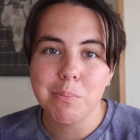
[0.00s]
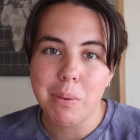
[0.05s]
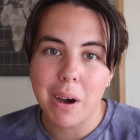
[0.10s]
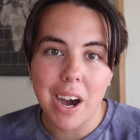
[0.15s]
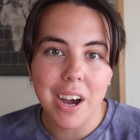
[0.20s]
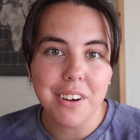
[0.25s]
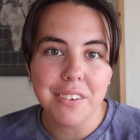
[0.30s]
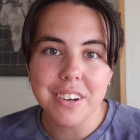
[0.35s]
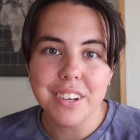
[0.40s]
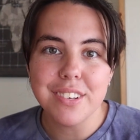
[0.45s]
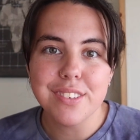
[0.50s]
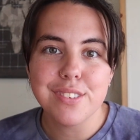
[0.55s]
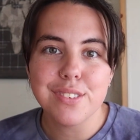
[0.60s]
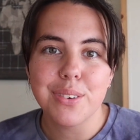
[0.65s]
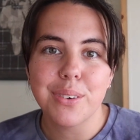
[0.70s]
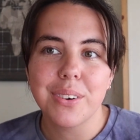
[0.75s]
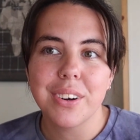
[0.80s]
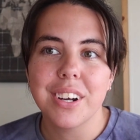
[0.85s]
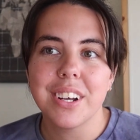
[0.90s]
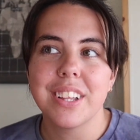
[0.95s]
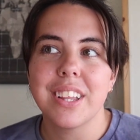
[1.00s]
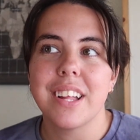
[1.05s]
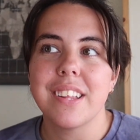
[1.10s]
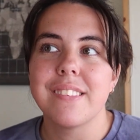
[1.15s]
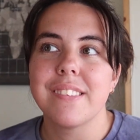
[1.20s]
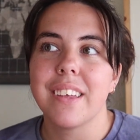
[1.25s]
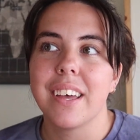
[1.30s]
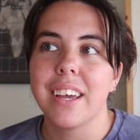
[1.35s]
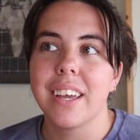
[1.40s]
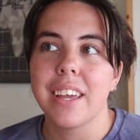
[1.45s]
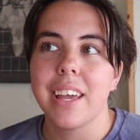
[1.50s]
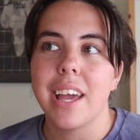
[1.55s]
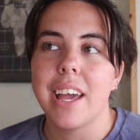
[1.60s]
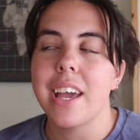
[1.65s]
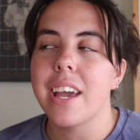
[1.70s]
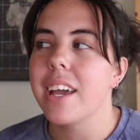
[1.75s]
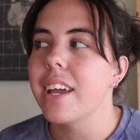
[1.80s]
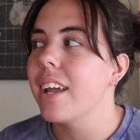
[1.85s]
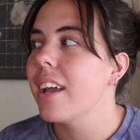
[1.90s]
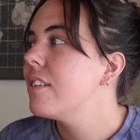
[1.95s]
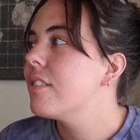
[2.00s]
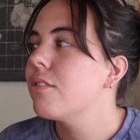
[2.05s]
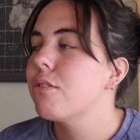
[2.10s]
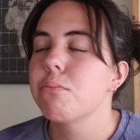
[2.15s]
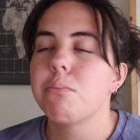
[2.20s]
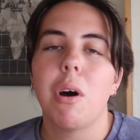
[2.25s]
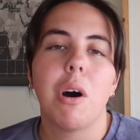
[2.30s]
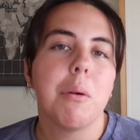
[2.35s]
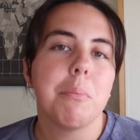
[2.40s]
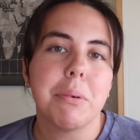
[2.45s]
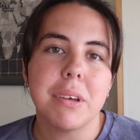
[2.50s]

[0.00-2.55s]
pottery store that's like a small